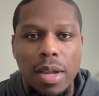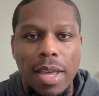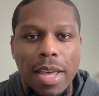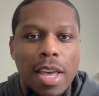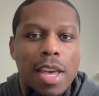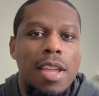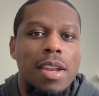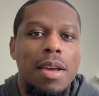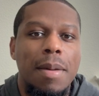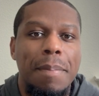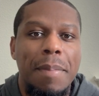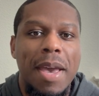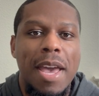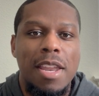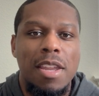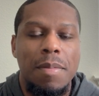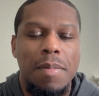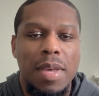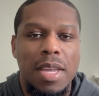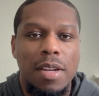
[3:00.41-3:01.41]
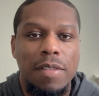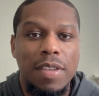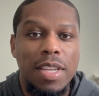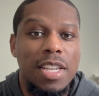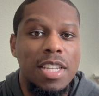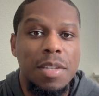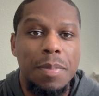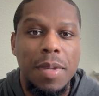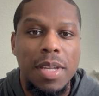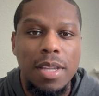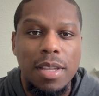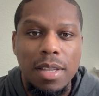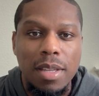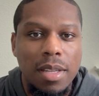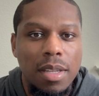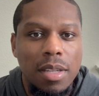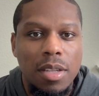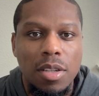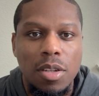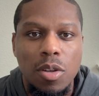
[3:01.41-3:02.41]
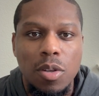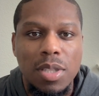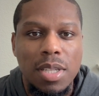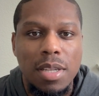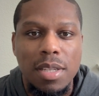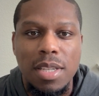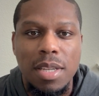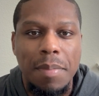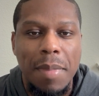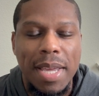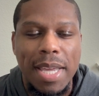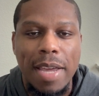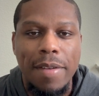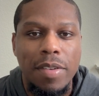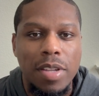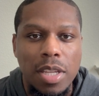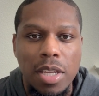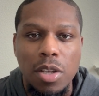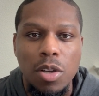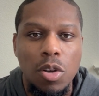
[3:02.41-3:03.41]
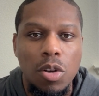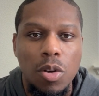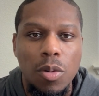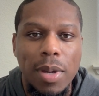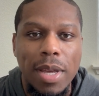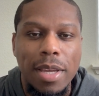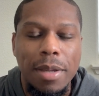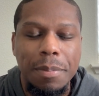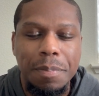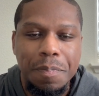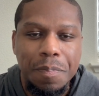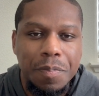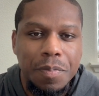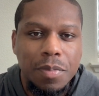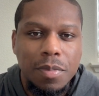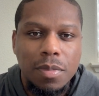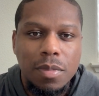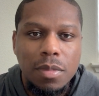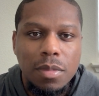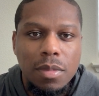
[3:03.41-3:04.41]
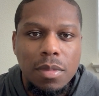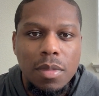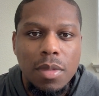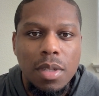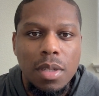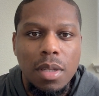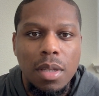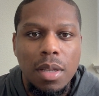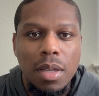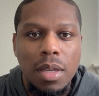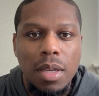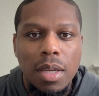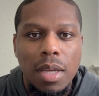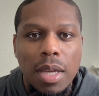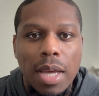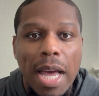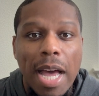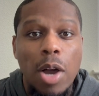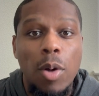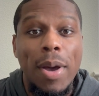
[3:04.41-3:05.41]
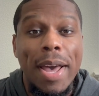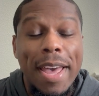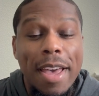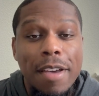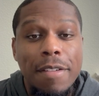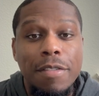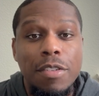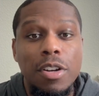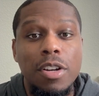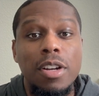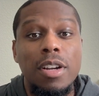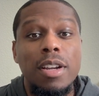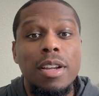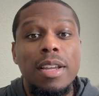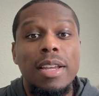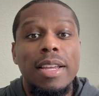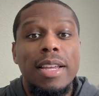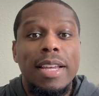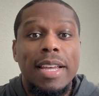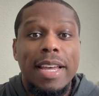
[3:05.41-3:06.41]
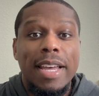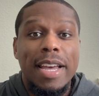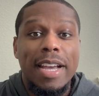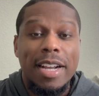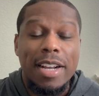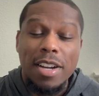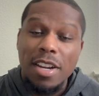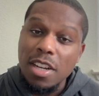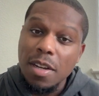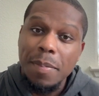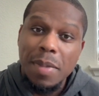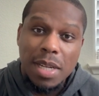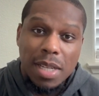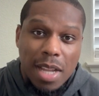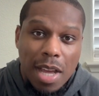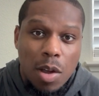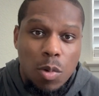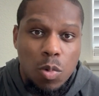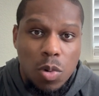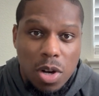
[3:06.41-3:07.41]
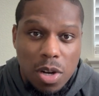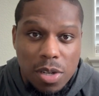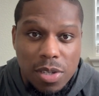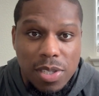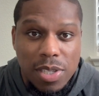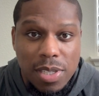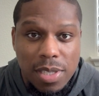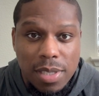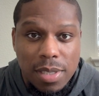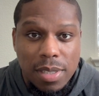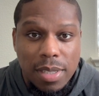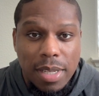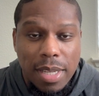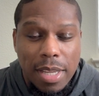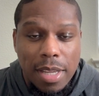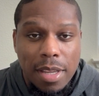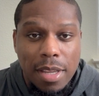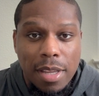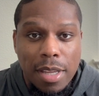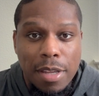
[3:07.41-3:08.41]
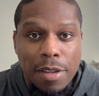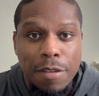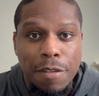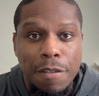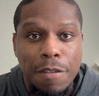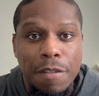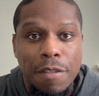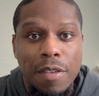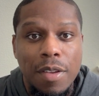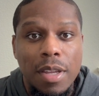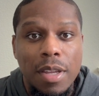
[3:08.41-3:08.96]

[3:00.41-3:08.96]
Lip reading: an abandonment of easement, to make everything go away. However, it could have been a lot worse if